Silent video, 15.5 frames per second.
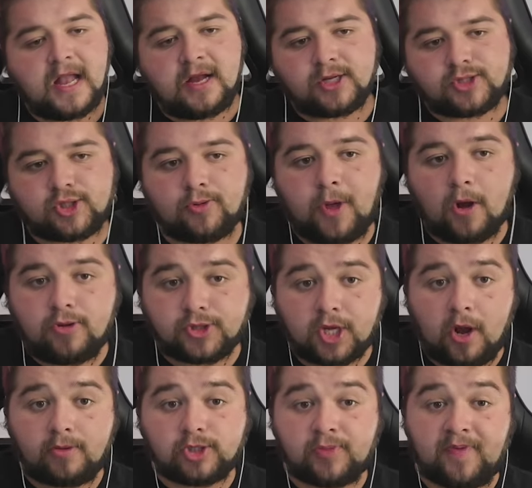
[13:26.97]
So those are
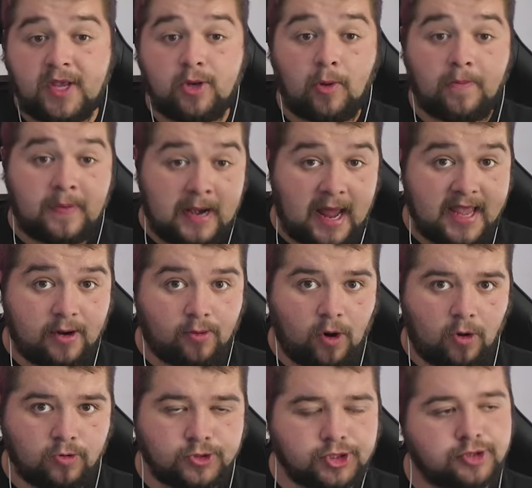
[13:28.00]
going to be your player
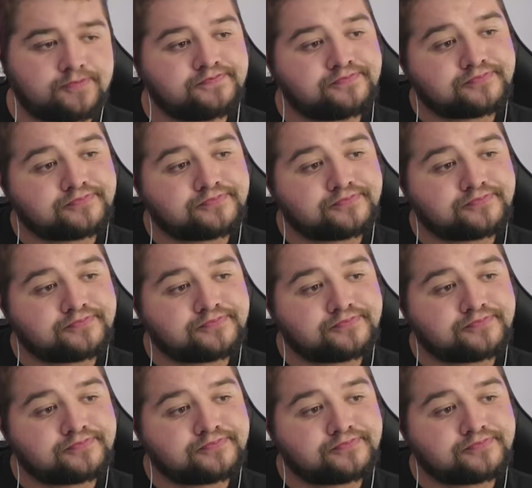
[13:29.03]
roles.